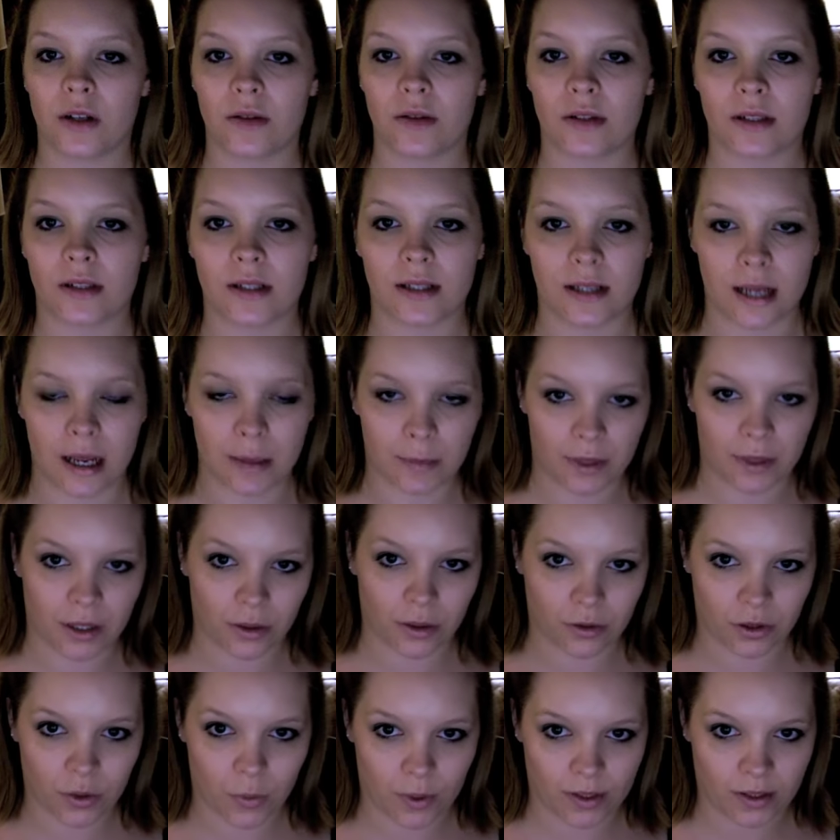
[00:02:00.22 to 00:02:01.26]
use instead, but
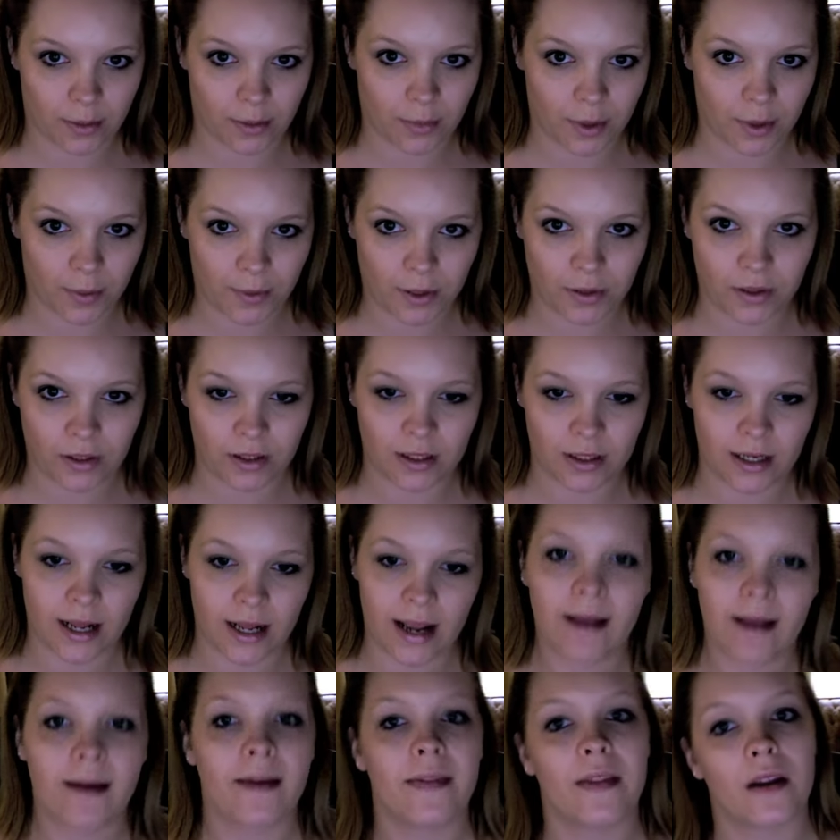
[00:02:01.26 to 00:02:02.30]
those are the ones I'm going to be using
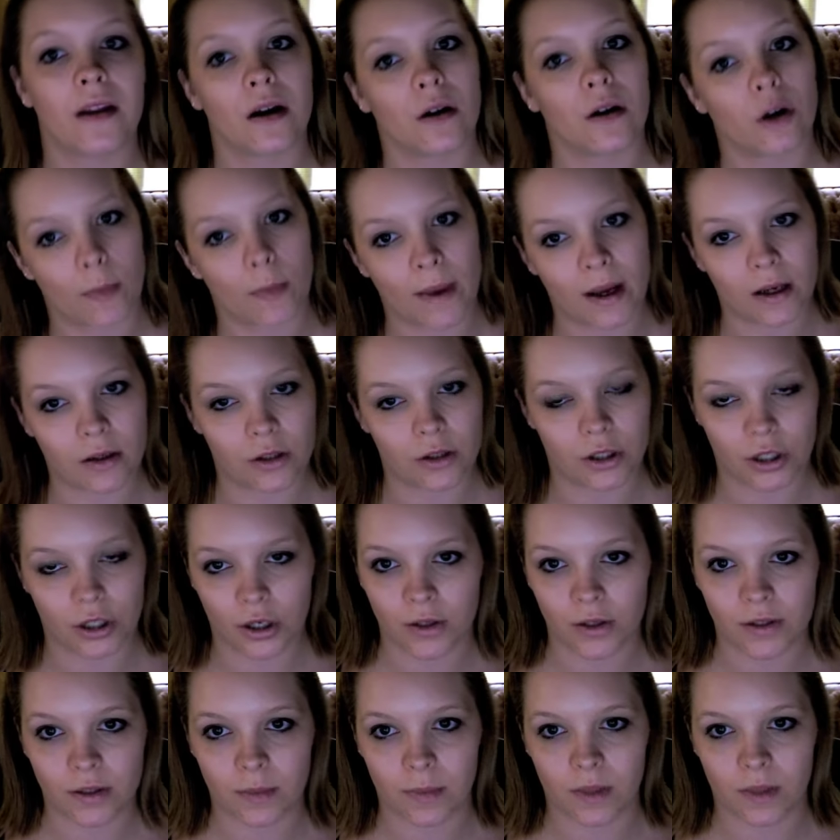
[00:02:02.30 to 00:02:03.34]
today. And then I'll go back and show
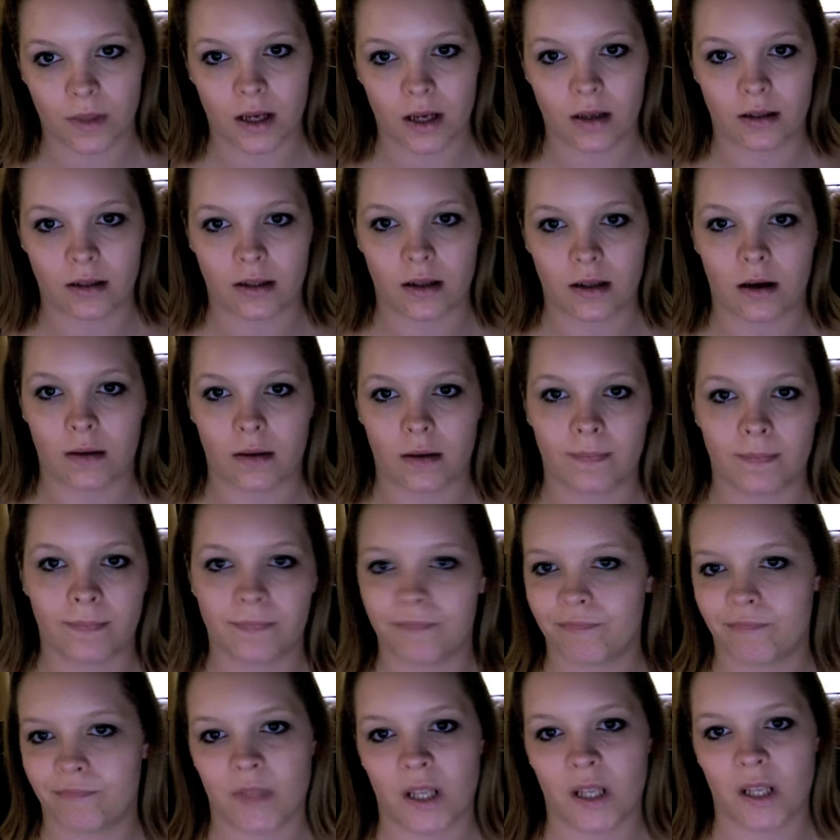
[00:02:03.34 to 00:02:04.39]
you some things that
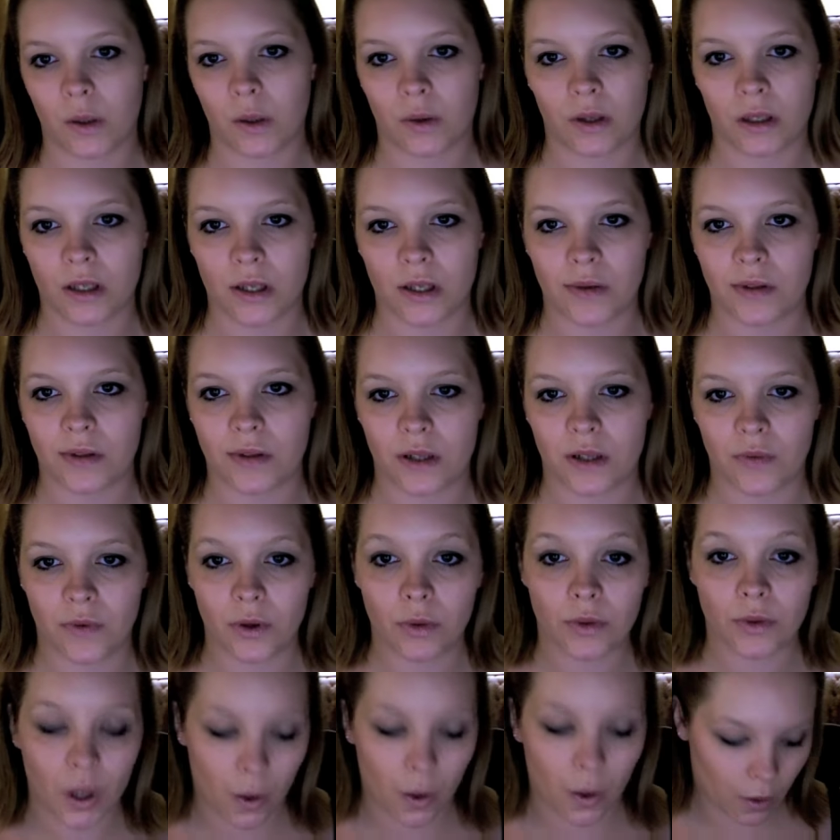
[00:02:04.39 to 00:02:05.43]
you can use if
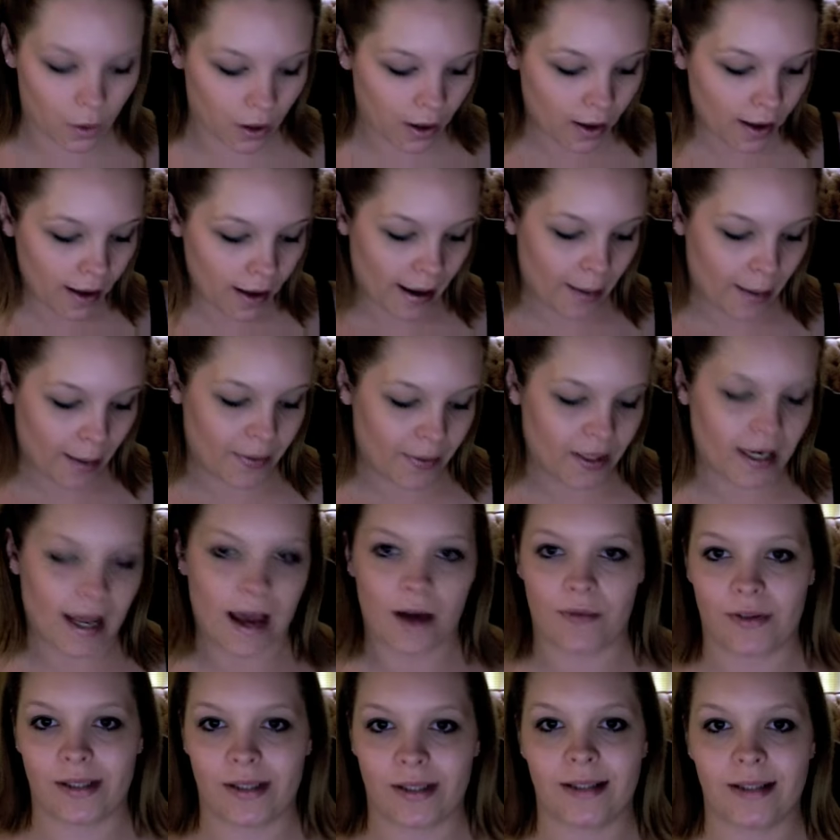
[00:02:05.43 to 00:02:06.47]
you don't happen to
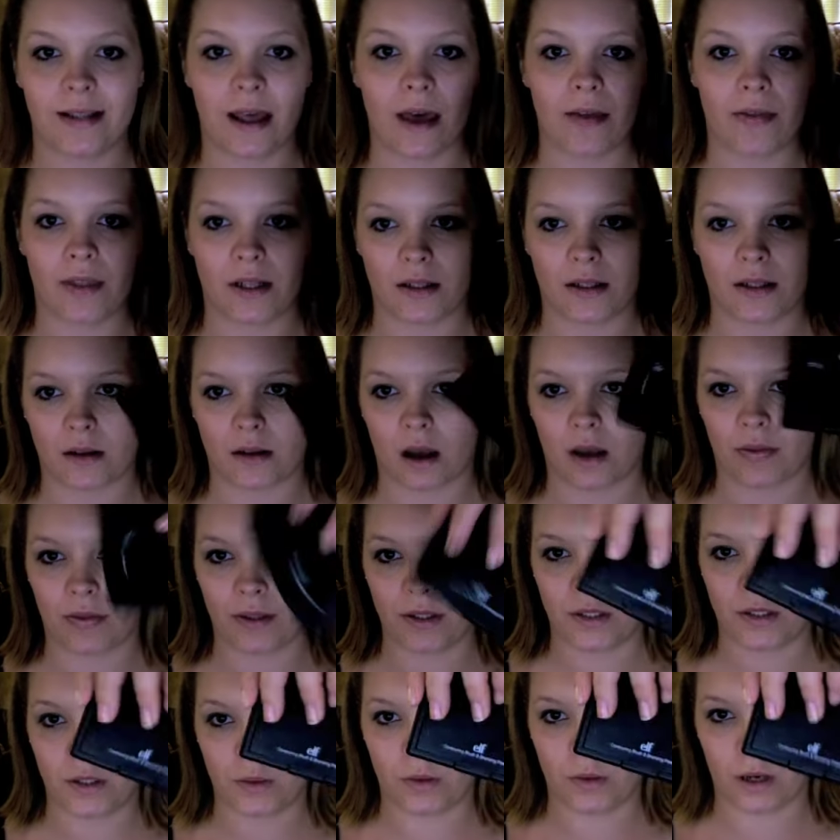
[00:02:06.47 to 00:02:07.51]
have a set that's got
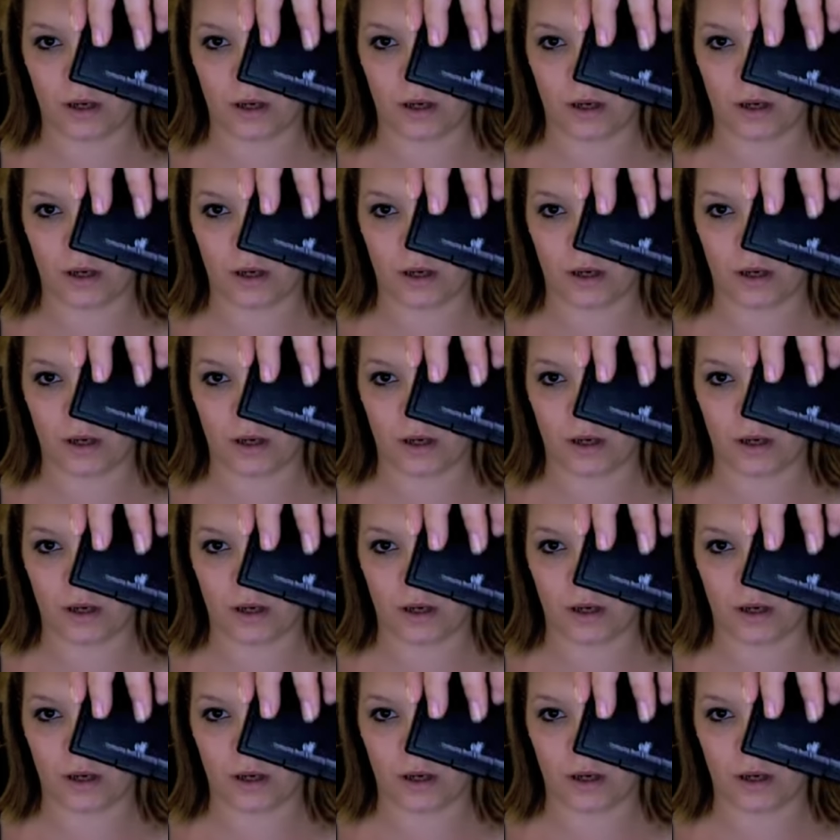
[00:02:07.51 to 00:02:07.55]
the two